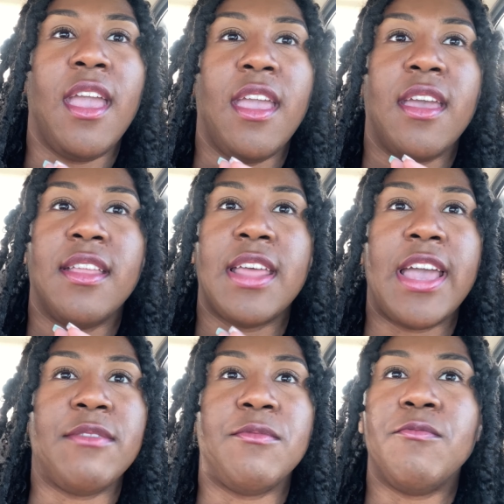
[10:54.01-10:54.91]
And
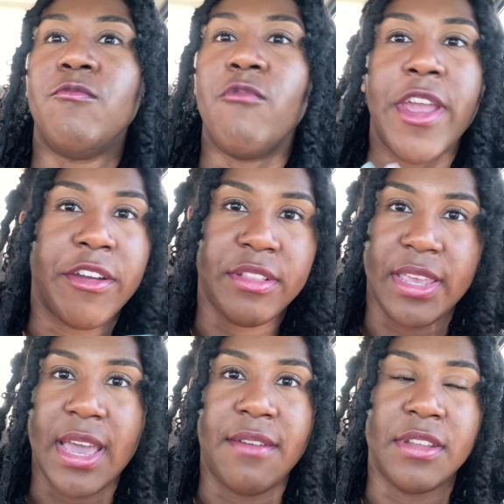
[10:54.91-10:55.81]
I
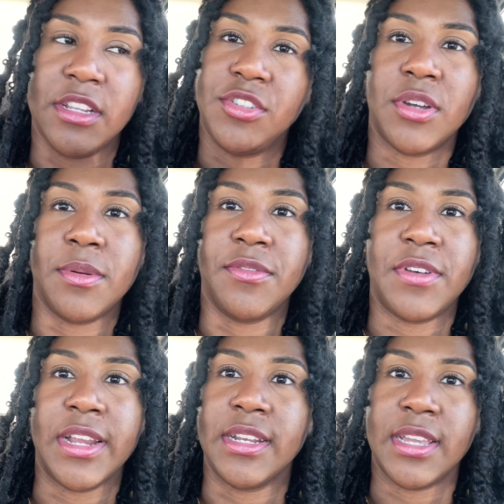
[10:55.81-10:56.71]
rarely have any trouble
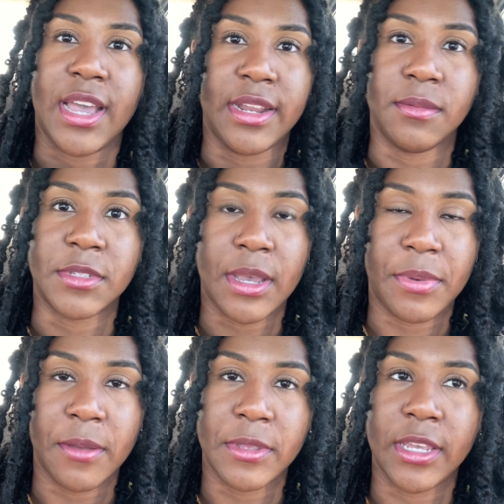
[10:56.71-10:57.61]
finding items
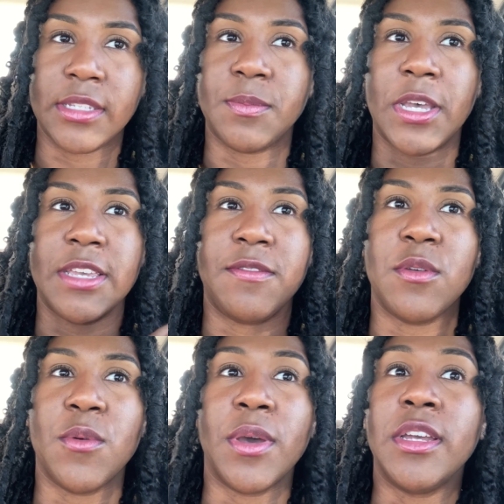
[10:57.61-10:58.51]
at Publix, but if
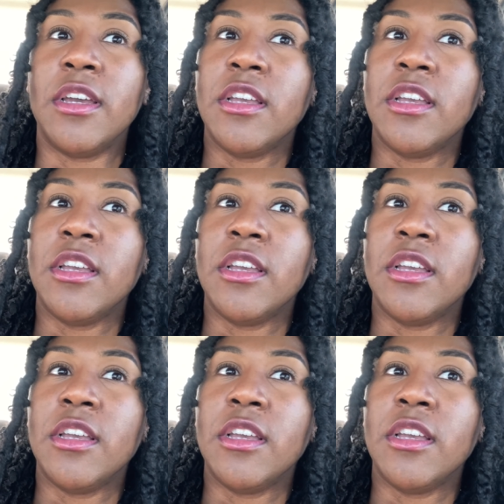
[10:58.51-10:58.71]
you